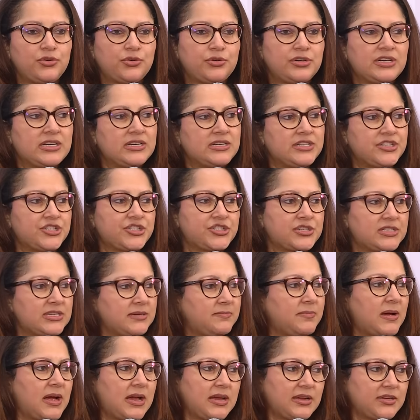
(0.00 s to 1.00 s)
initially
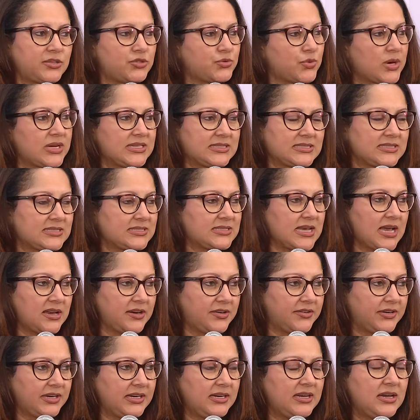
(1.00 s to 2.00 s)
by twice the
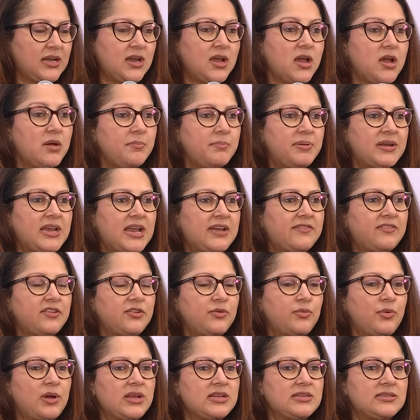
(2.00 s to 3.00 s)
salary, but
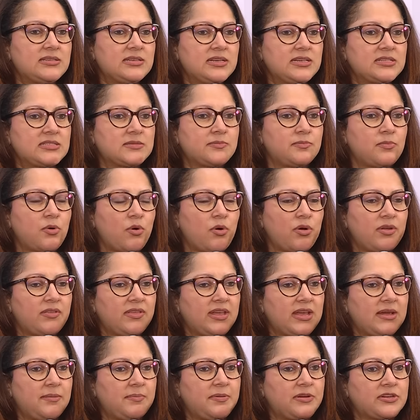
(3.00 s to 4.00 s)
everyone is more
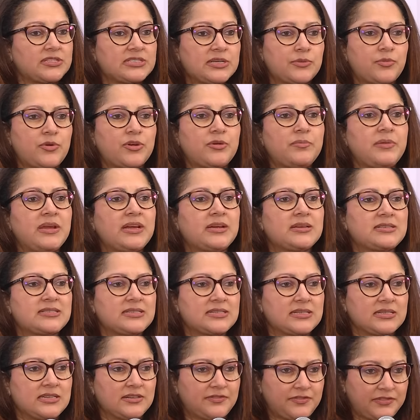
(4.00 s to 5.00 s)
there because they want to make a
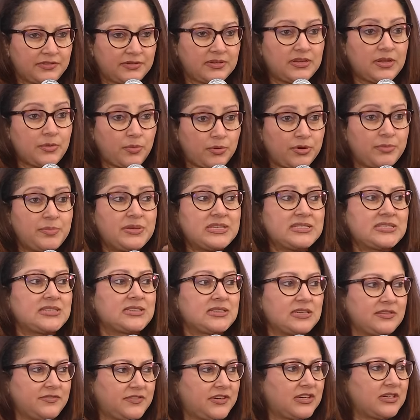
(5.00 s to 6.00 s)
they want to be
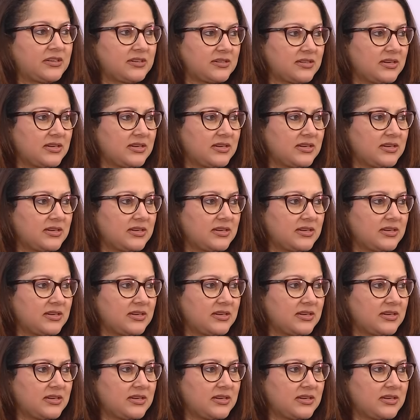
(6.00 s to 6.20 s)
significant.